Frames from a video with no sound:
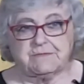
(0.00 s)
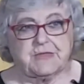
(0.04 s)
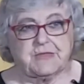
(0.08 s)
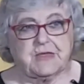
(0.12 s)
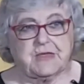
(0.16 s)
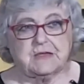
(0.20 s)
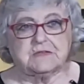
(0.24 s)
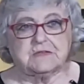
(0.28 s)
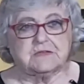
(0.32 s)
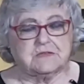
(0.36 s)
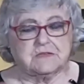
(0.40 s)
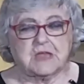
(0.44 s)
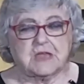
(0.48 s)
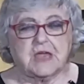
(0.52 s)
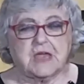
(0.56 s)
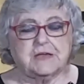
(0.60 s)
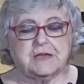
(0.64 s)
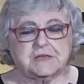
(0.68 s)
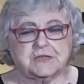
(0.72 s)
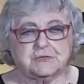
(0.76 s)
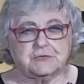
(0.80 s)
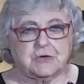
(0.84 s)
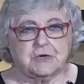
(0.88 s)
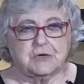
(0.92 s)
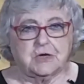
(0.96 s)
They
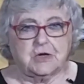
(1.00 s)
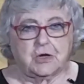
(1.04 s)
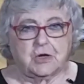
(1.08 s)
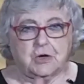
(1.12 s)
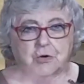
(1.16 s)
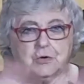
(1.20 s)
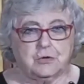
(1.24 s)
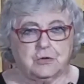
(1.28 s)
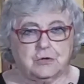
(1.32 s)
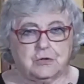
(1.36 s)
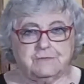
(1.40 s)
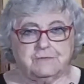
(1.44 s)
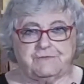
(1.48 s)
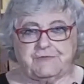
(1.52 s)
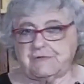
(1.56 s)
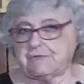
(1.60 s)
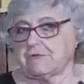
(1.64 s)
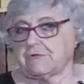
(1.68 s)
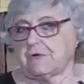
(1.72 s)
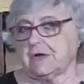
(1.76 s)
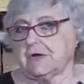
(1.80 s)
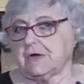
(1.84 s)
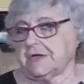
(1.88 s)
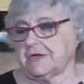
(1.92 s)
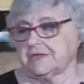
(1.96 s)
do a whole
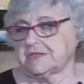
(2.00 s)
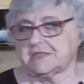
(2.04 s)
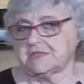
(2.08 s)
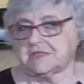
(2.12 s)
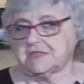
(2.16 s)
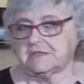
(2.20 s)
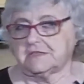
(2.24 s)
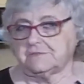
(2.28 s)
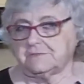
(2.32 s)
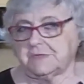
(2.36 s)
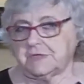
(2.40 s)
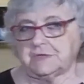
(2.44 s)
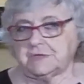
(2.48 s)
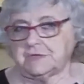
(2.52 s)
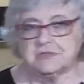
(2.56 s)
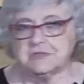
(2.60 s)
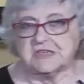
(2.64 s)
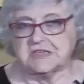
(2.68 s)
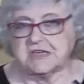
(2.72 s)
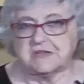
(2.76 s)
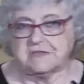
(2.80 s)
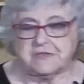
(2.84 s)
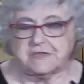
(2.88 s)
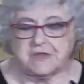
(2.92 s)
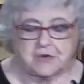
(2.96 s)
variety of
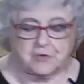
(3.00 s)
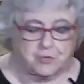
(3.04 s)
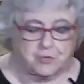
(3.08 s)
music. They're